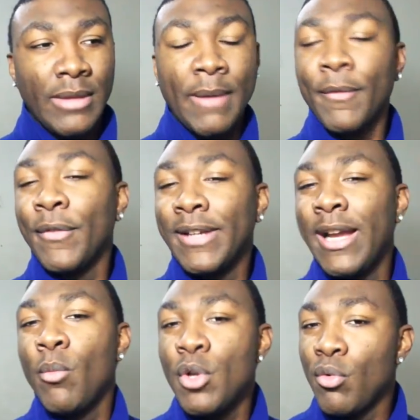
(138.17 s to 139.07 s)
never
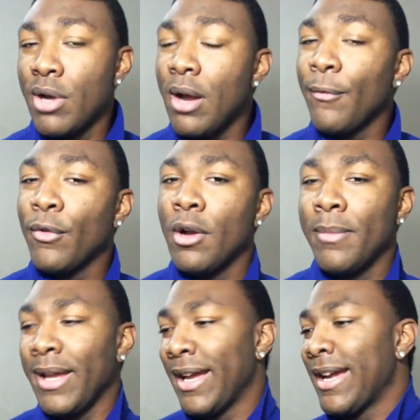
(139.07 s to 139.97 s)
forget where you come
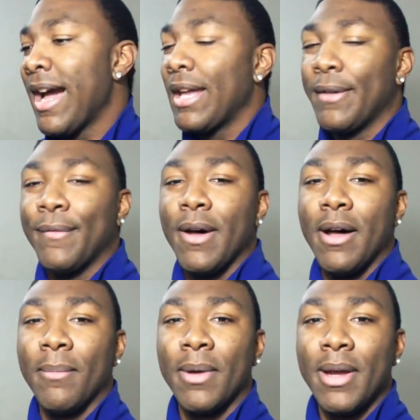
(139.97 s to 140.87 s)
from and kind
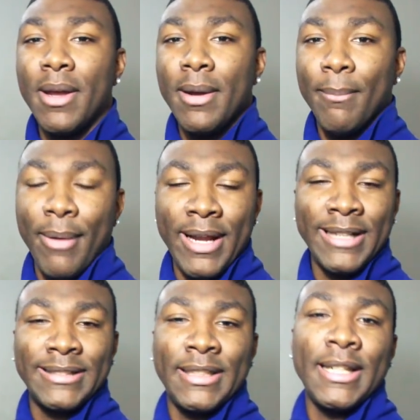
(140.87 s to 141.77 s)
of bring
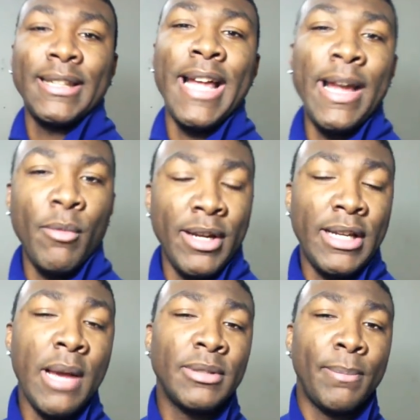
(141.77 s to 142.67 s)
it to the light when
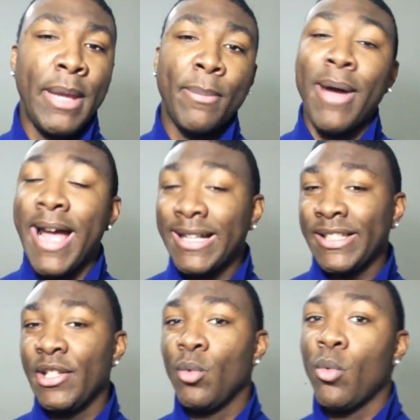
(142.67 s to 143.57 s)
it comes to people
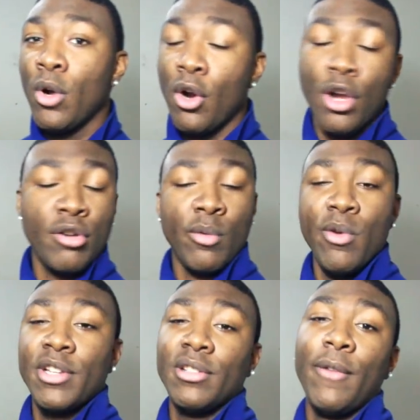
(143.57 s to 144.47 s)
asking you where are you
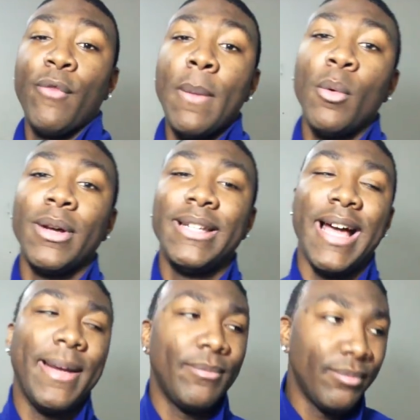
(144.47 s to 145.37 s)
originally from and
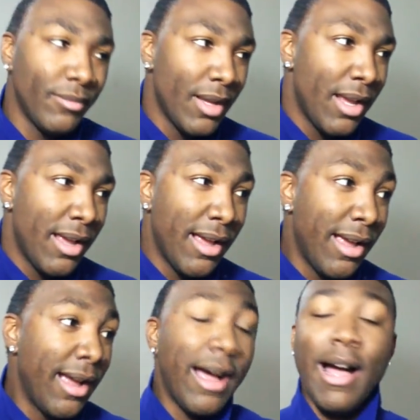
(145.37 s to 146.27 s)
whatnot.
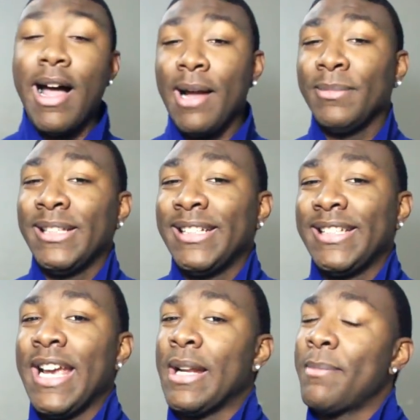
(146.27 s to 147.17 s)
I'm
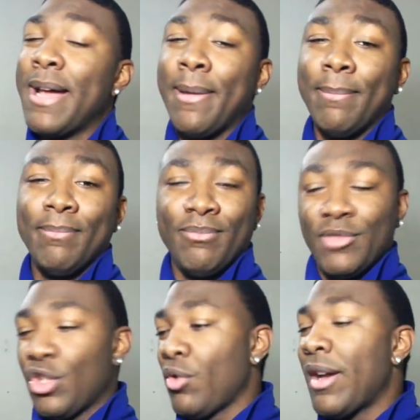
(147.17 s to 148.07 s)
just saying, I'm
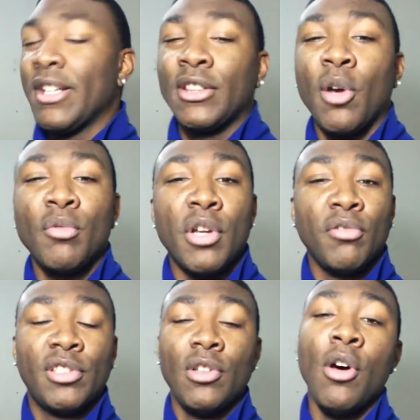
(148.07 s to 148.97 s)
not trying to throw
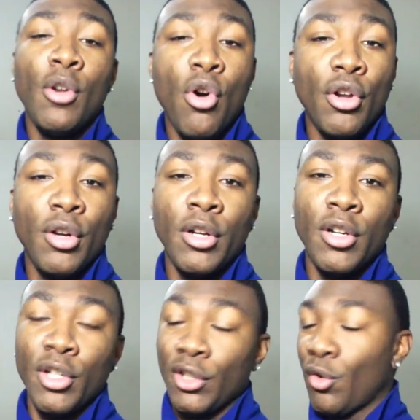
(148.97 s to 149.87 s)
no salt on
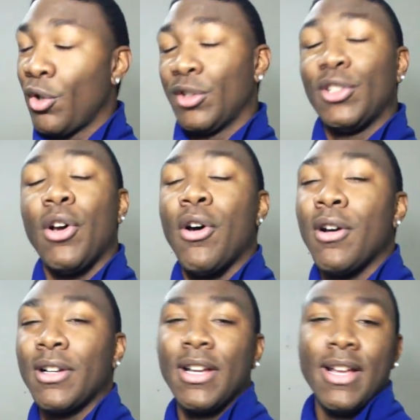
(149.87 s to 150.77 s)
her or
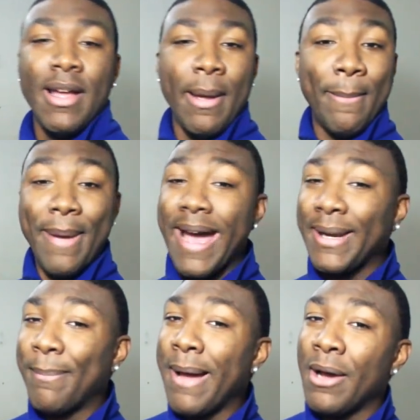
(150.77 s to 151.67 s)
talk
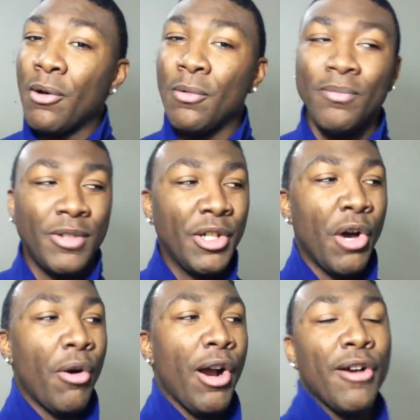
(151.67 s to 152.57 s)
bad about, you
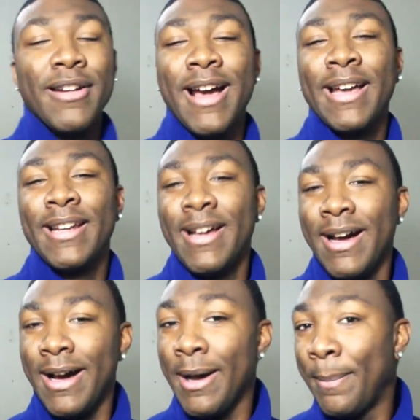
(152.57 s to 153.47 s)
know, her not
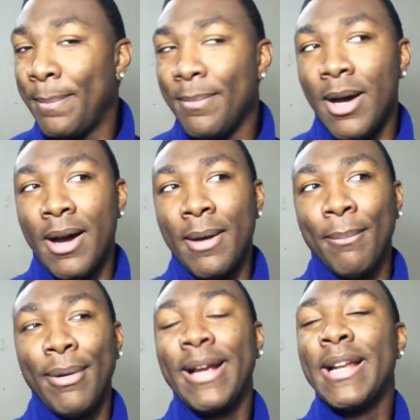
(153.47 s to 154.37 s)
up
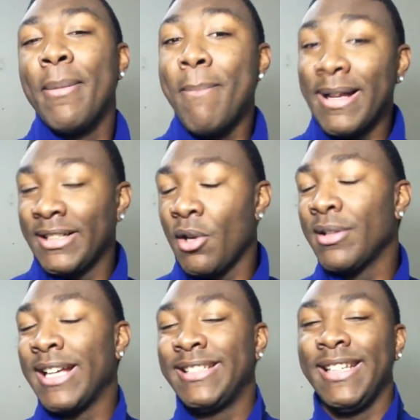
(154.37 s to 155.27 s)
bringing up
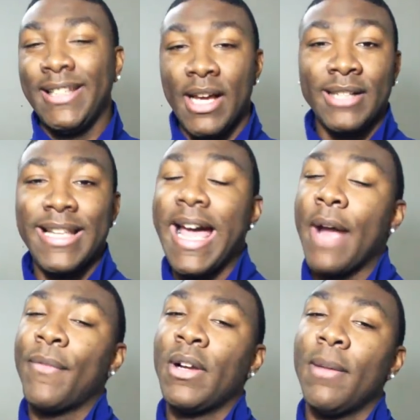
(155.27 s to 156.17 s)
Mexico like she does
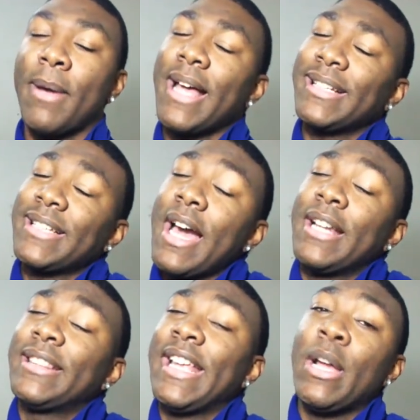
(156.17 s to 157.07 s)
Africa, but I just
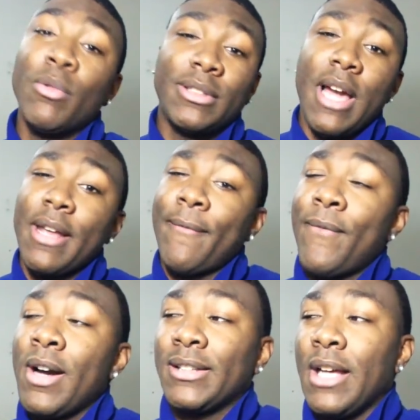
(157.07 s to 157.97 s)
kind of think it was kind
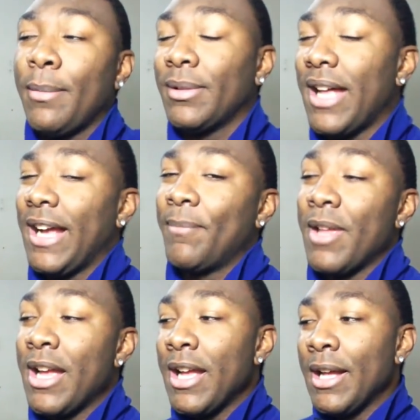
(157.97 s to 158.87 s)
of fucked up.
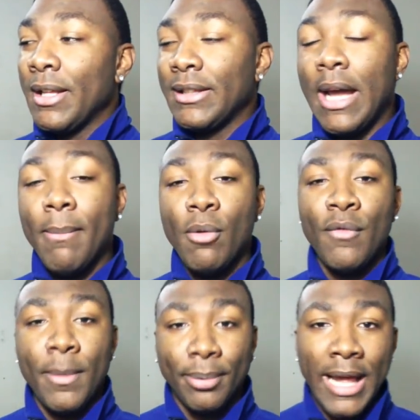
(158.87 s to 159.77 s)
Like, that
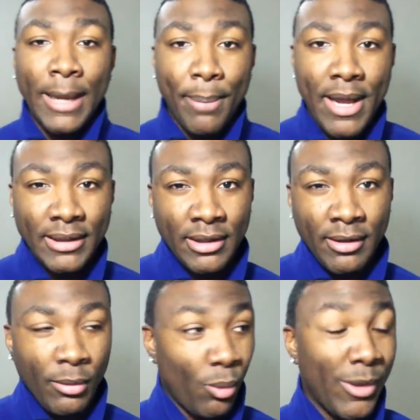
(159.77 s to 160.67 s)
movie Black
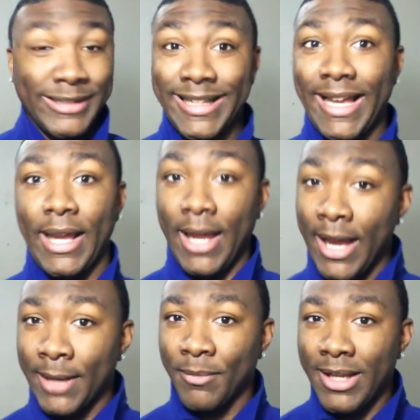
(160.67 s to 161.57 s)
Panther was a
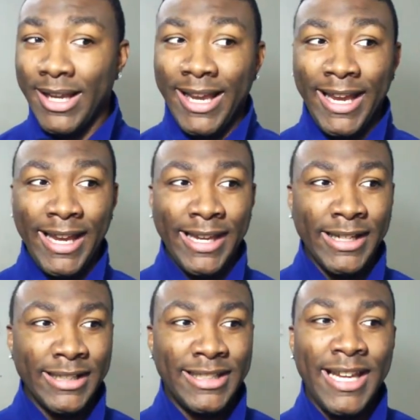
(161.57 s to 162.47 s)
hit
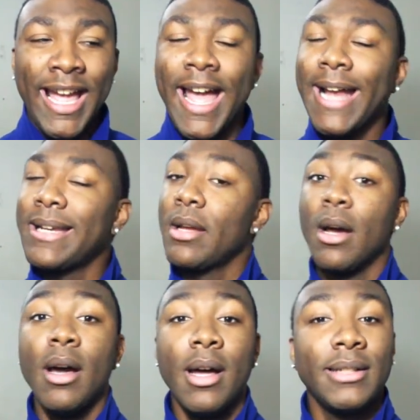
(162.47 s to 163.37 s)
and she had
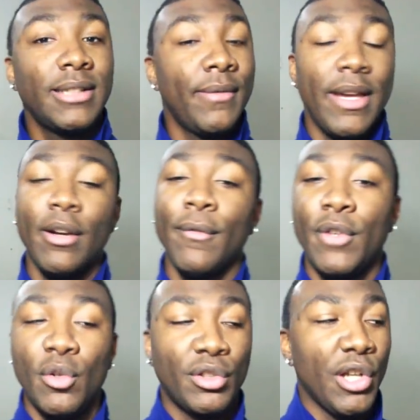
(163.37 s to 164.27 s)
tons of
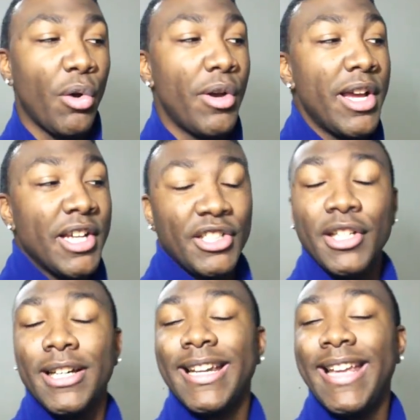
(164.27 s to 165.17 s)
interviews, so
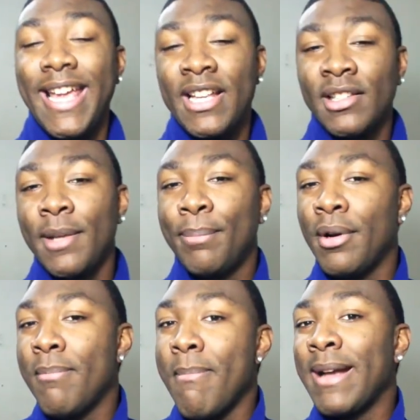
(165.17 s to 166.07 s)
she could have easily
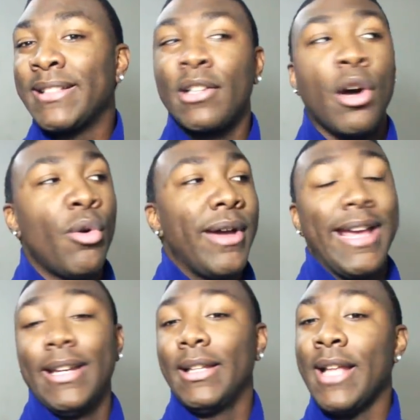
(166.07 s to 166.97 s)
put Mexico
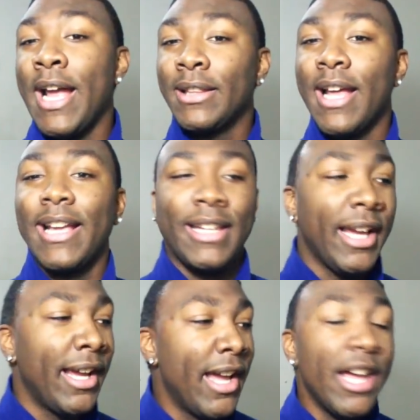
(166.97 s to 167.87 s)
in the light. Like,
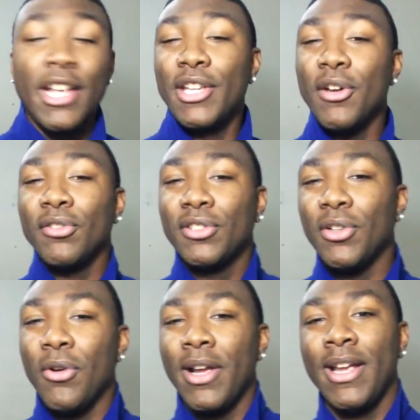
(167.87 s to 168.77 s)
yeah, yo
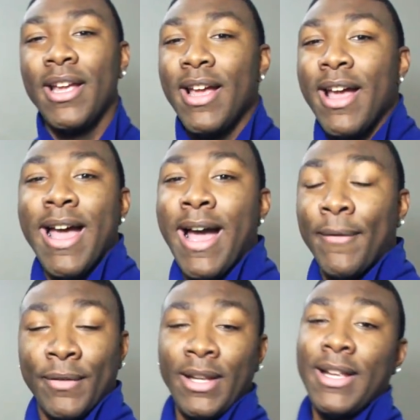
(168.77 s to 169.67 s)
soy
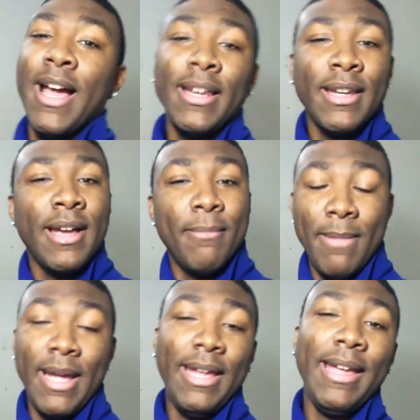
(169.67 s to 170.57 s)
Africana,
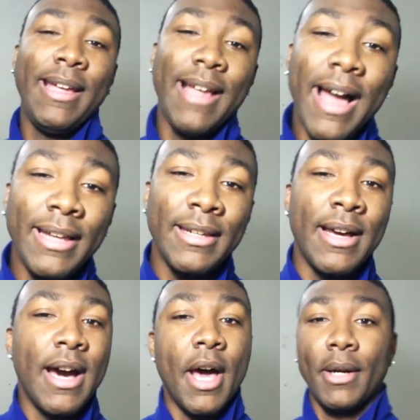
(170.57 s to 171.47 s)

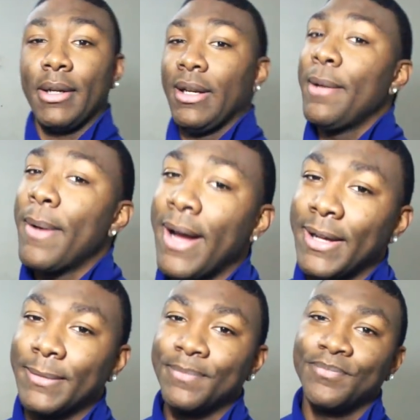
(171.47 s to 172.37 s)
Mexicana,
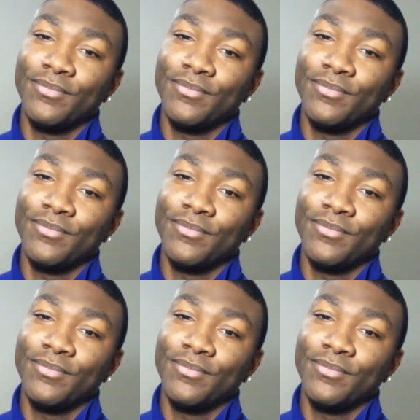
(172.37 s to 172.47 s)
arriba.